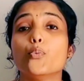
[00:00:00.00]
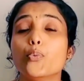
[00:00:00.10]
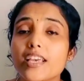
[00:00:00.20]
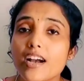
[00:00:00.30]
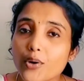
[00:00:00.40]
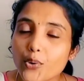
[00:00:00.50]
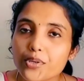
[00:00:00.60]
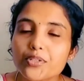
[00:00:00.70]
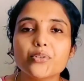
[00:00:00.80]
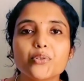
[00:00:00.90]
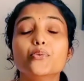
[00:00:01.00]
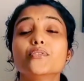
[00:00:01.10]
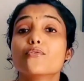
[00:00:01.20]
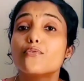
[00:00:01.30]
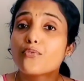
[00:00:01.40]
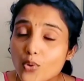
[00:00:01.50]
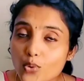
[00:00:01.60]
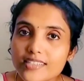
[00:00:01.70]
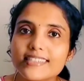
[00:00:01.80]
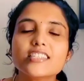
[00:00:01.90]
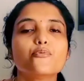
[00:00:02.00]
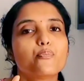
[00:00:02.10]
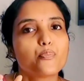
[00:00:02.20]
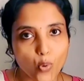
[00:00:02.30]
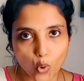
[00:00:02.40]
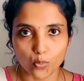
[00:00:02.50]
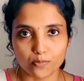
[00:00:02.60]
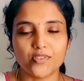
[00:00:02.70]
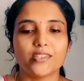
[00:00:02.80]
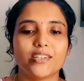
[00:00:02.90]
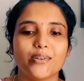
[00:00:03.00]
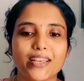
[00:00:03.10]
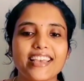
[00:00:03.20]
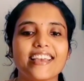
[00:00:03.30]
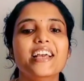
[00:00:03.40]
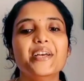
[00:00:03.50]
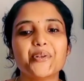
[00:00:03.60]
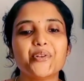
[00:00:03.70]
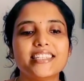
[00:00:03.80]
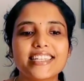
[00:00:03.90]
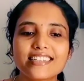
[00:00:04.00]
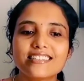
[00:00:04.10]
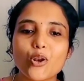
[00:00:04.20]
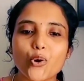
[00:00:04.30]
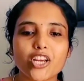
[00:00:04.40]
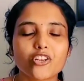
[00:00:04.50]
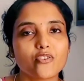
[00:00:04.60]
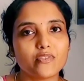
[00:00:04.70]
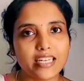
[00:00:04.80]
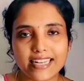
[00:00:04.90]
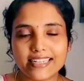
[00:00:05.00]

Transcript: we are going to use fluorescent probes, okay, to detect the location of DNA